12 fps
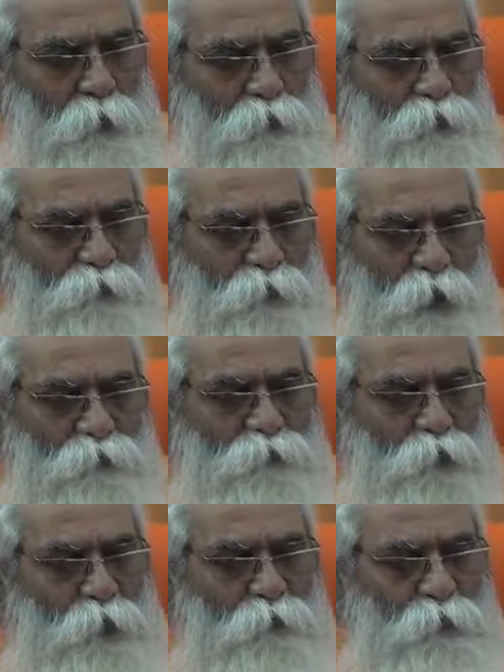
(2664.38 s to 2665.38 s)
safe
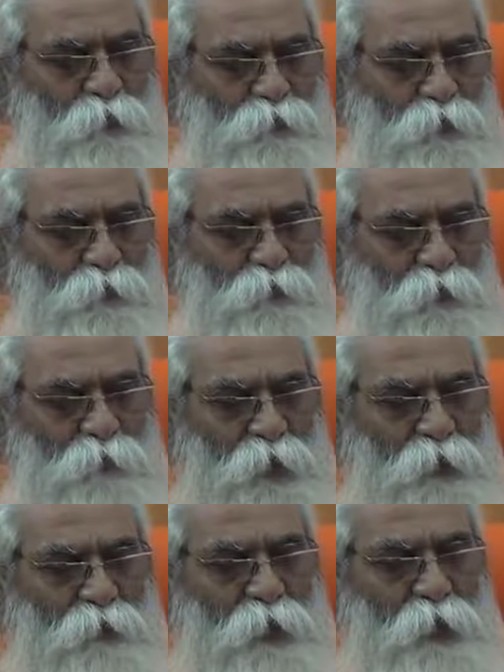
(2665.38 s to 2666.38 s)
from these diseases.